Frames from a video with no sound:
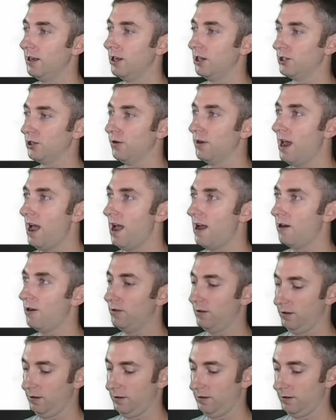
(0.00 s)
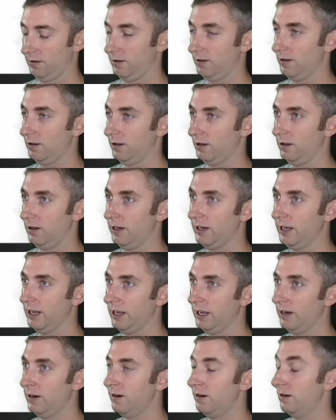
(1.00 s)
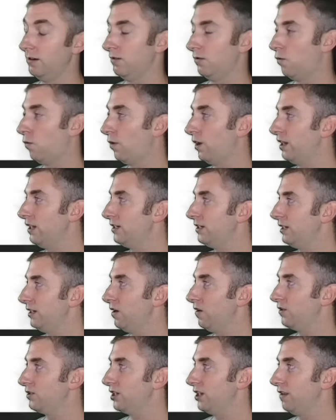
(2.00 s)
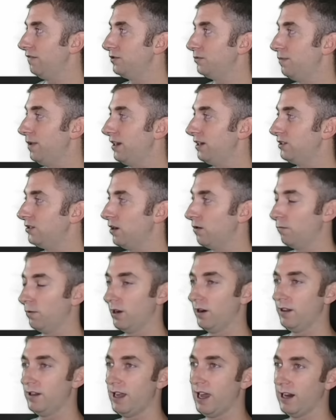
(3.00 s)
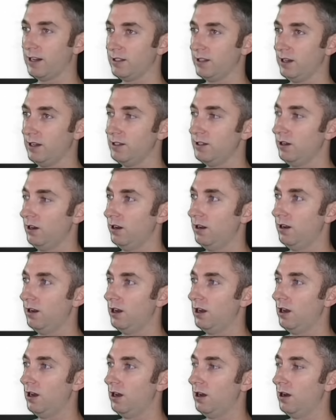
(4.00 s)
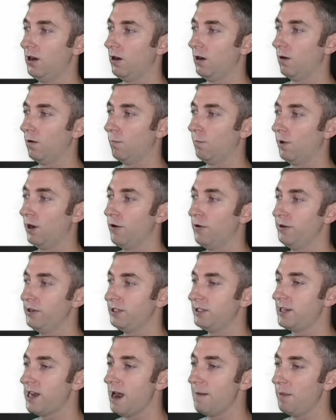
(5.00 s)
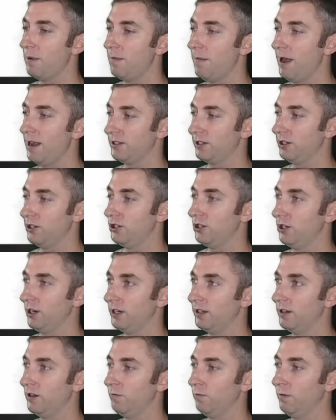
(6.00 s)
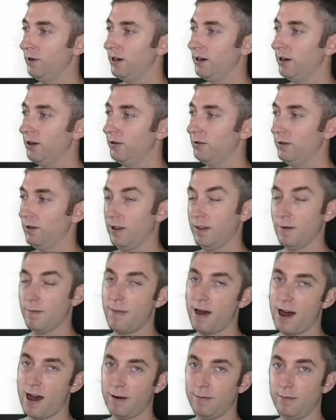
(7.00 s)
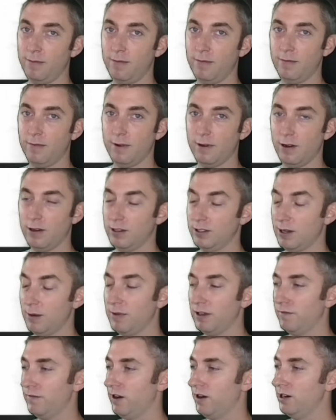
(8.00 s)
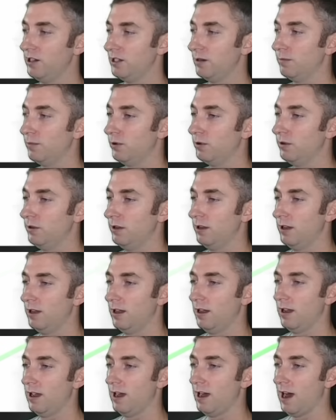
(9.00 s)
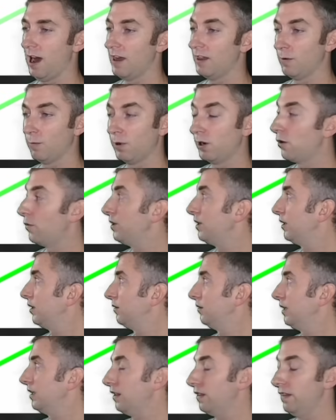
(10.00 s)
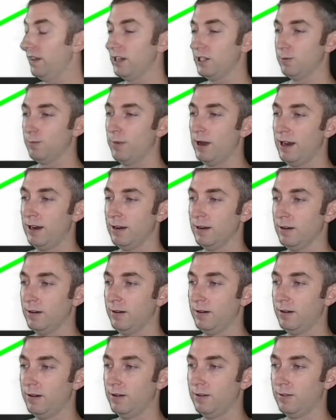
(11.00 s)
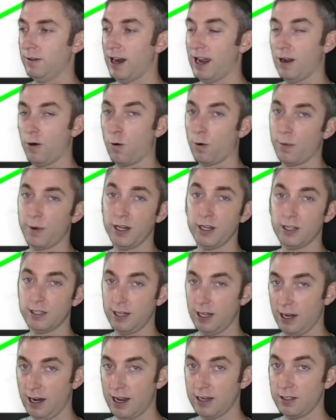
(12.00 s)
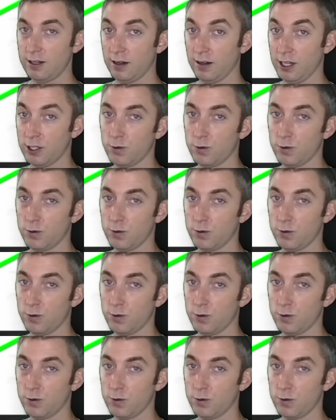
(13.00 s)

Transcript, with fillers: So now, again, orienting ourselves based on where the X is, we're going to type a message into the window at the bottom, something very simple, and then we're going to click this button right? Or we can just hit enter.